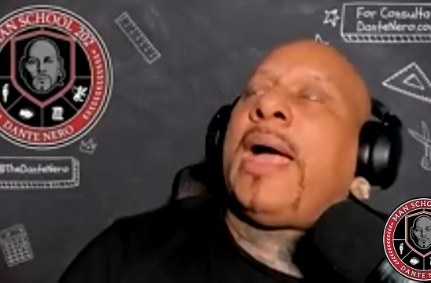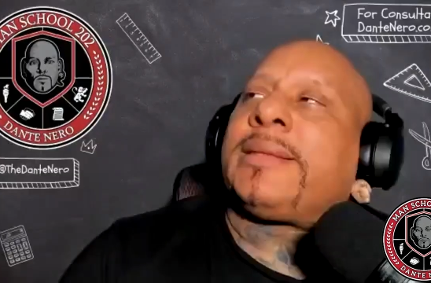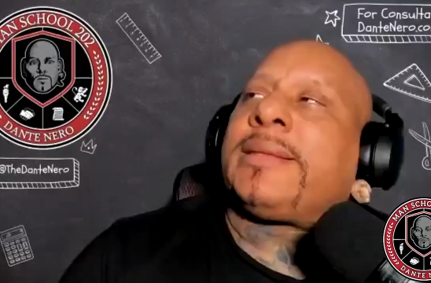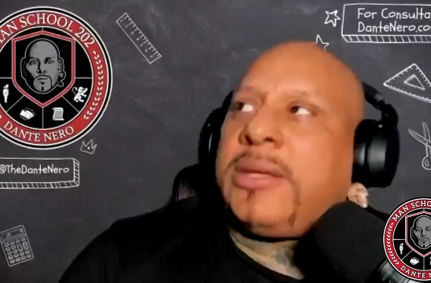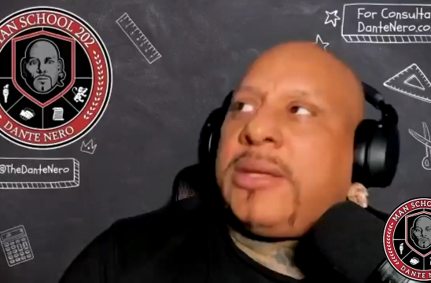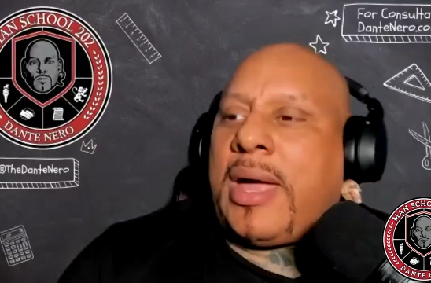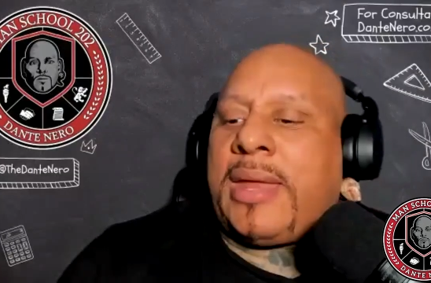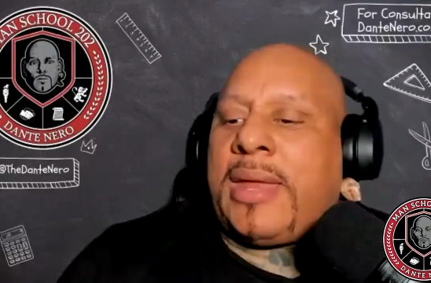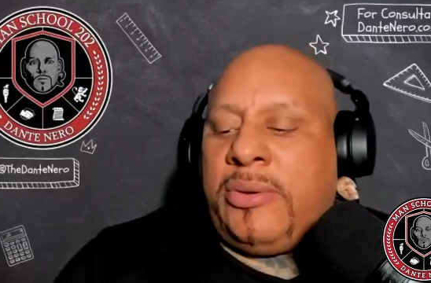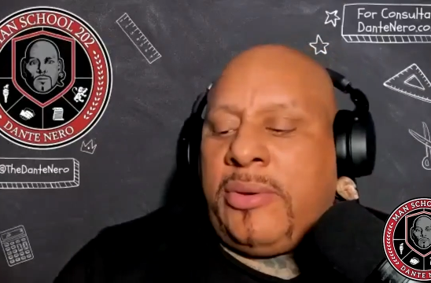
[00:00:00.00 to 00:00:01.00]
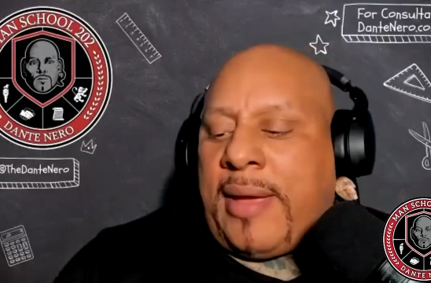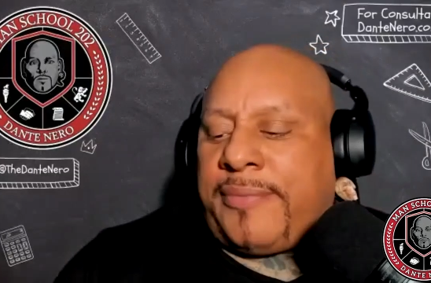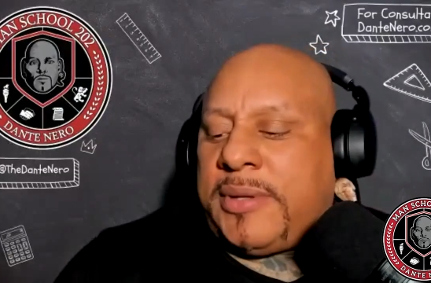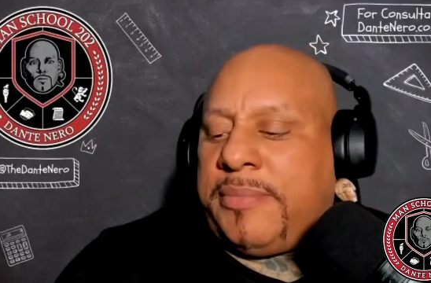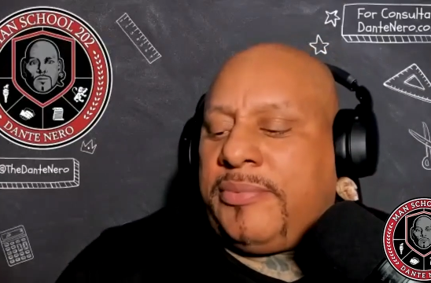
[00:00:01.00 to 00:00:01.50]
Speaker 1: think you gotta you
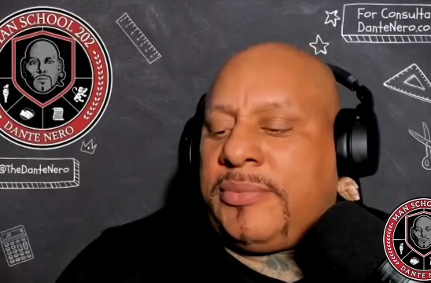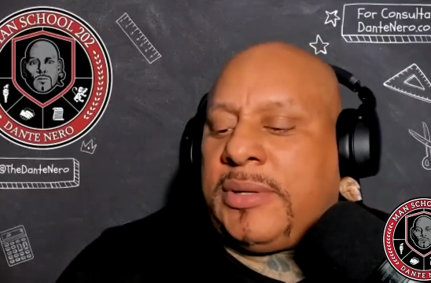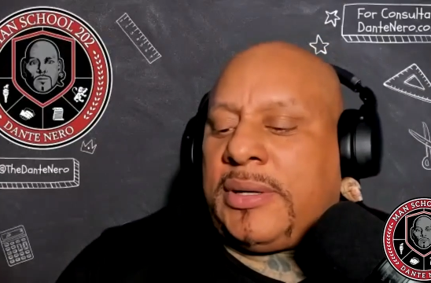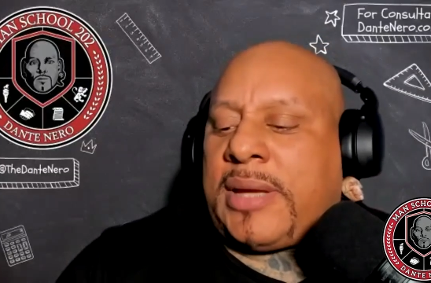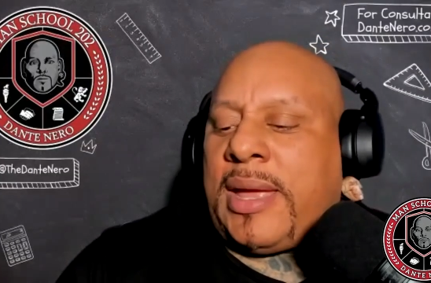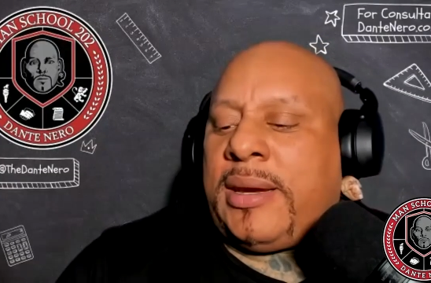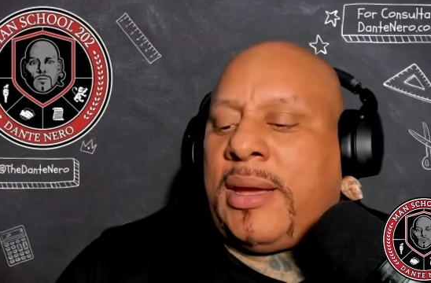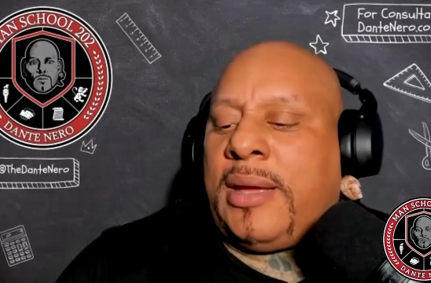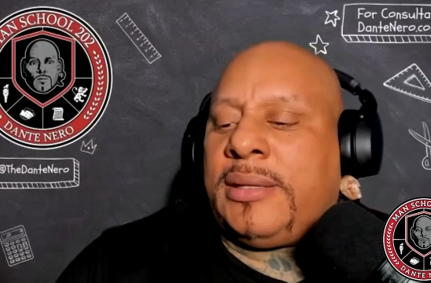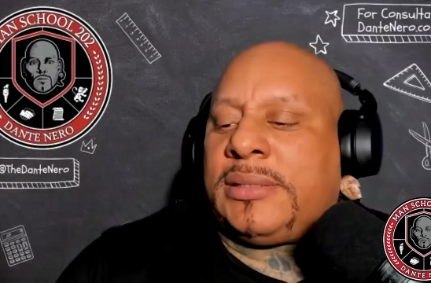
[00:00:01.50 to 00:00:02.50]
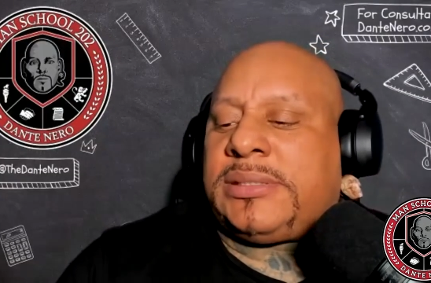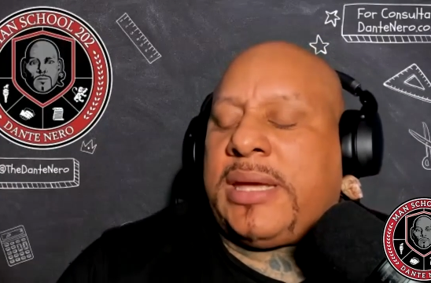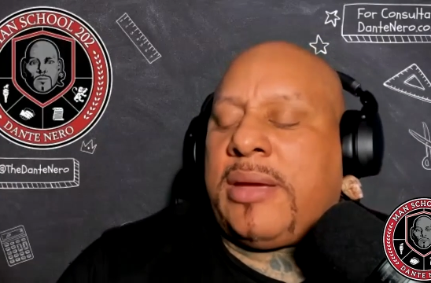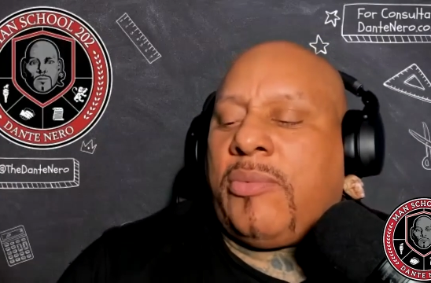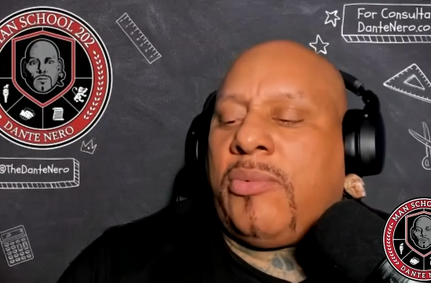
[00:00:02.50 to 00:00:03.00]
have to kind of
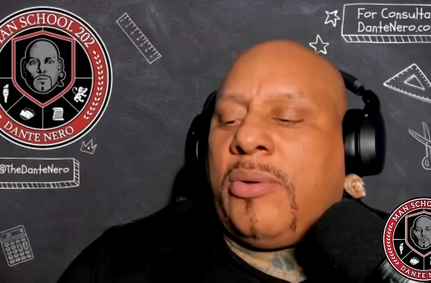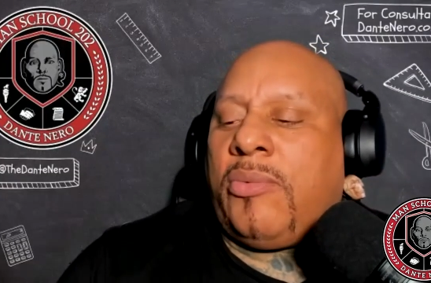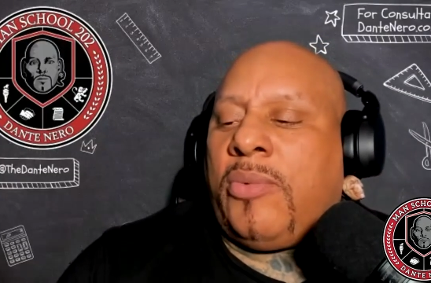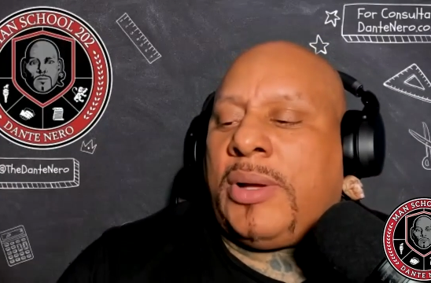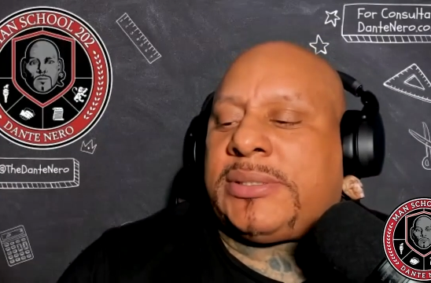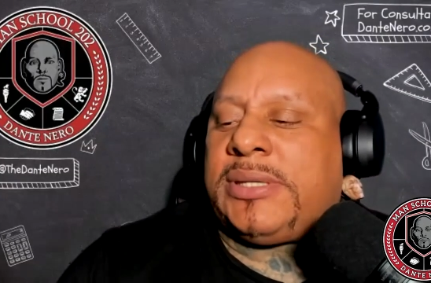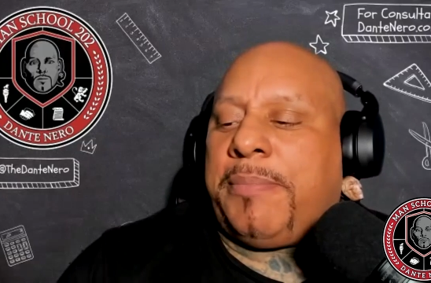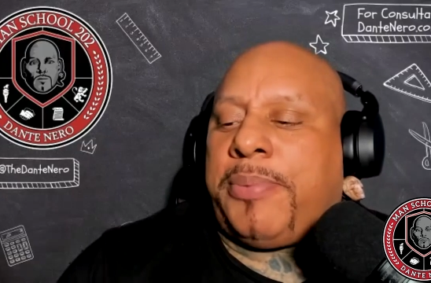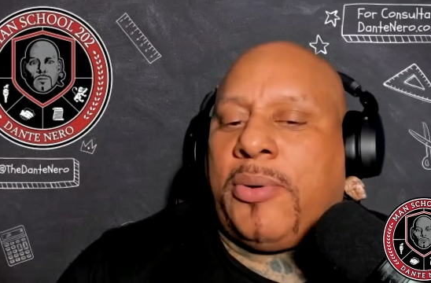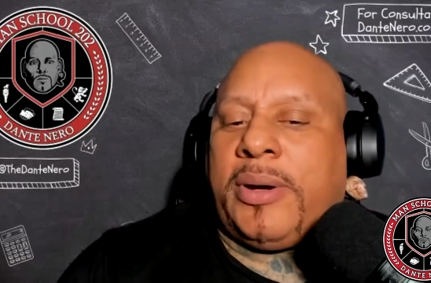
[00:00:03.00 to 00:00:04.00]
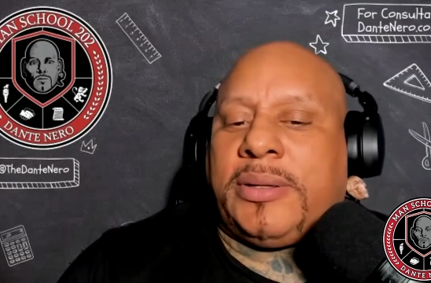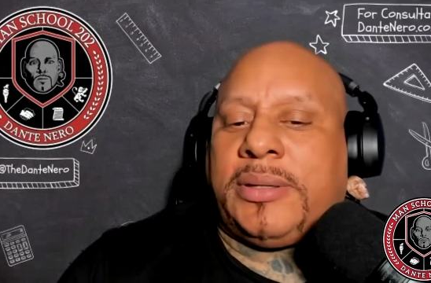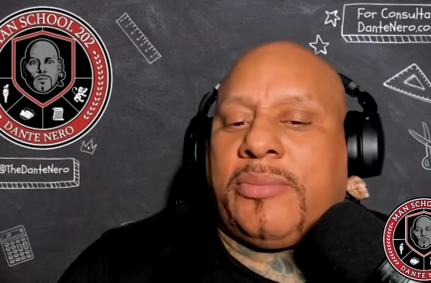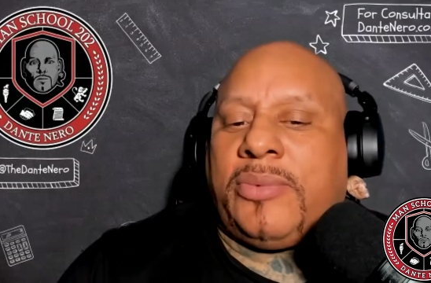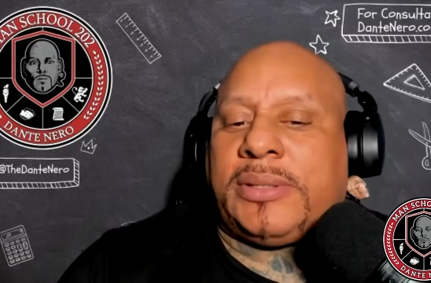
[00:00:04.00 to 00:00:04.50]
understand what what's
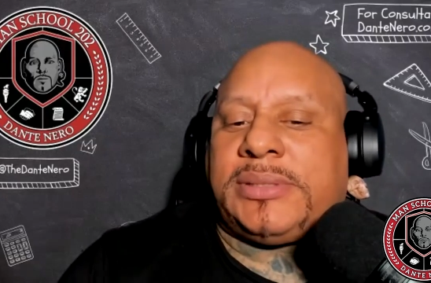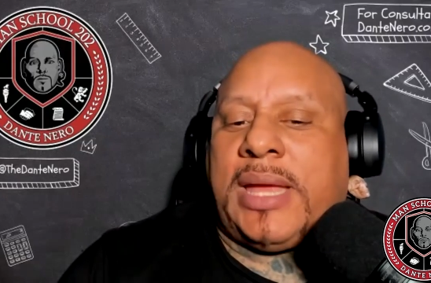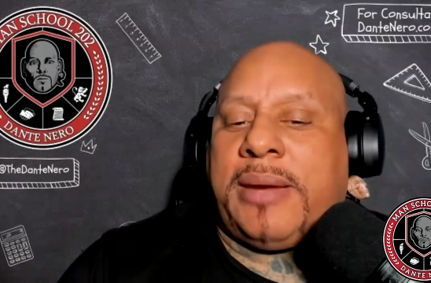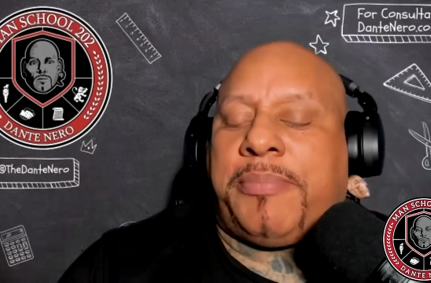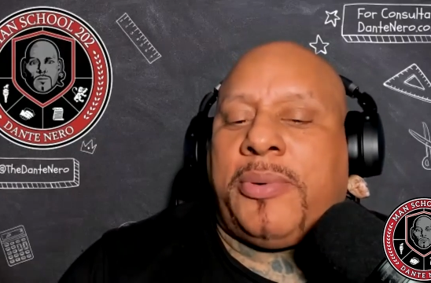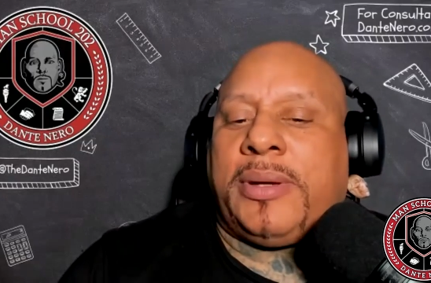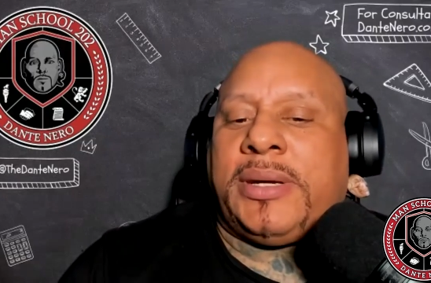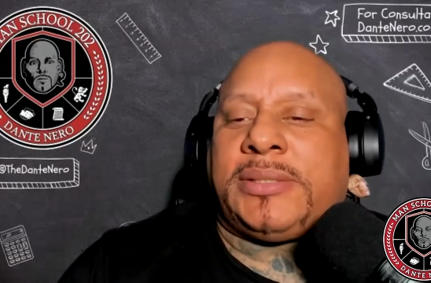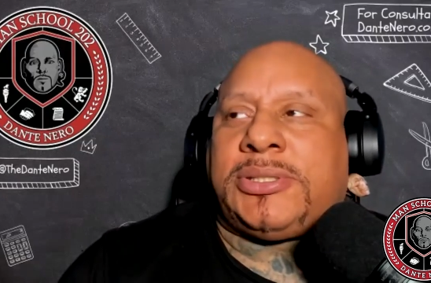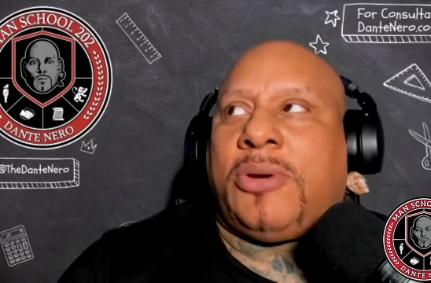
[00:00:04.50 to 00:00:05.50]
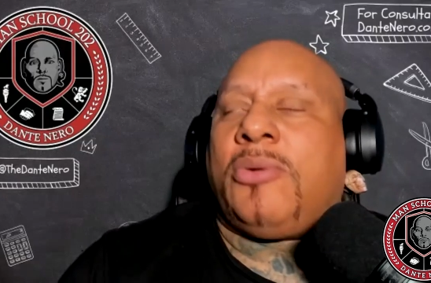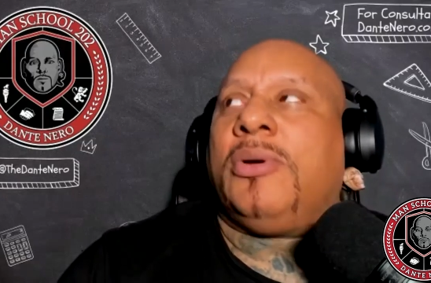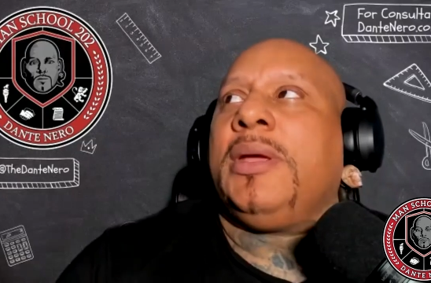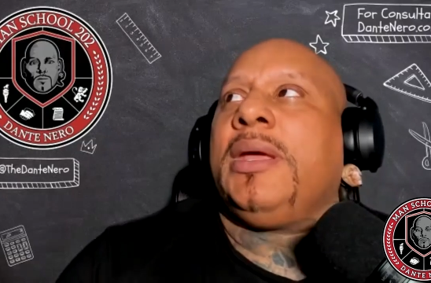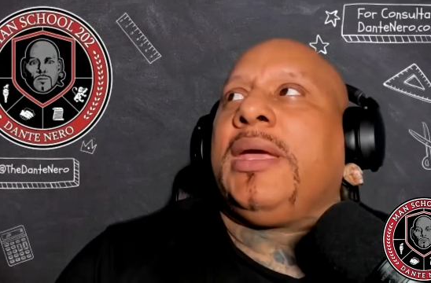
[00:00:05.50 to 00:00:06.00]
important and what's not important, and yeah.
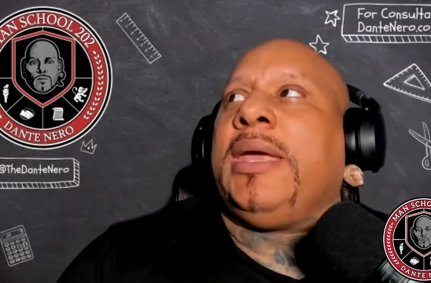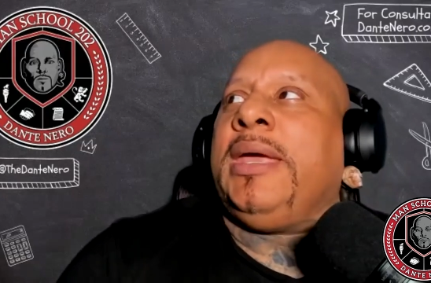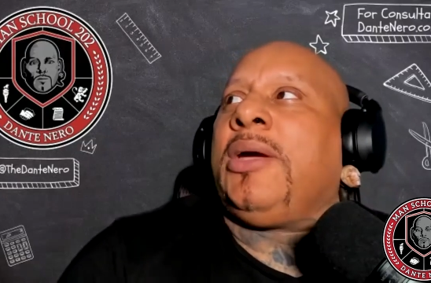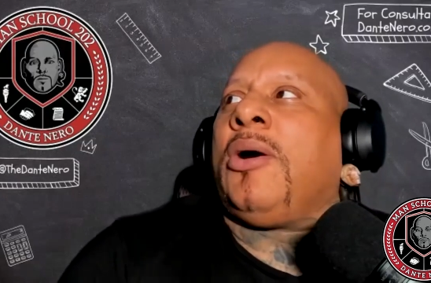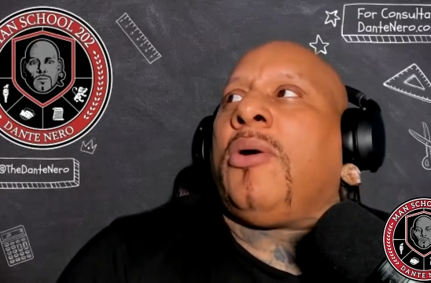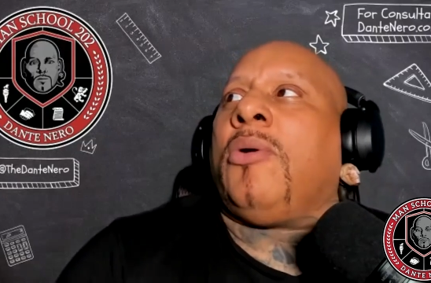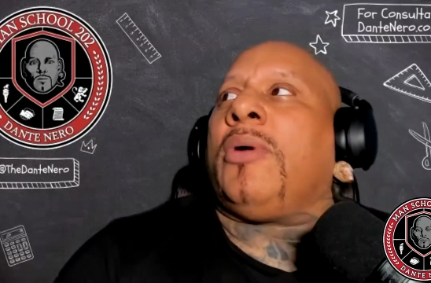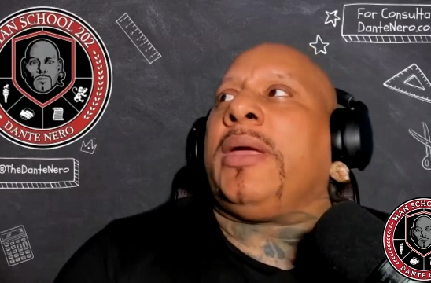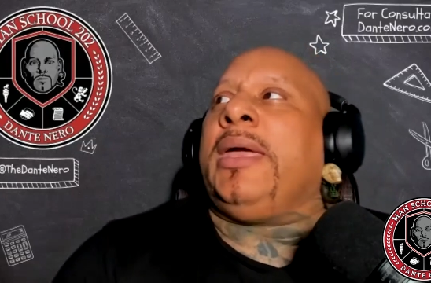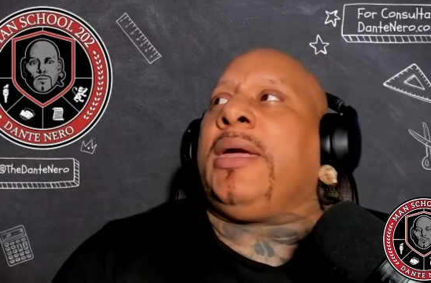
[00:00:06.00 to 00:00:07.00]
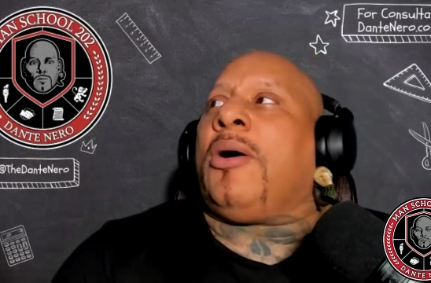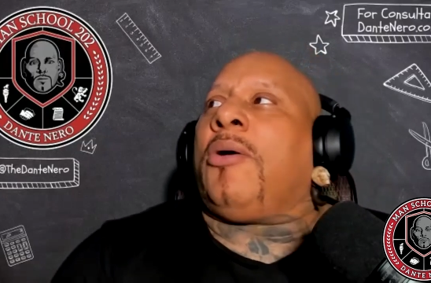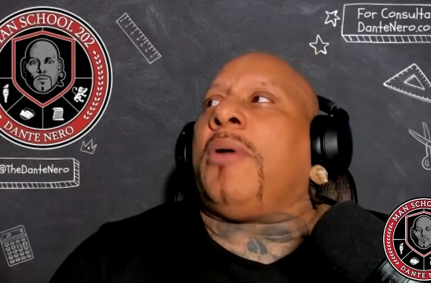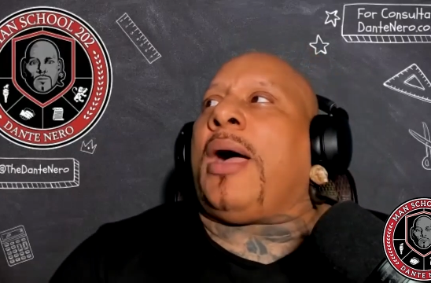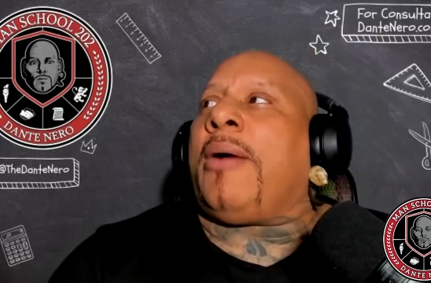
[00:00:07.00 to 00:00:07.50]
so ego ego.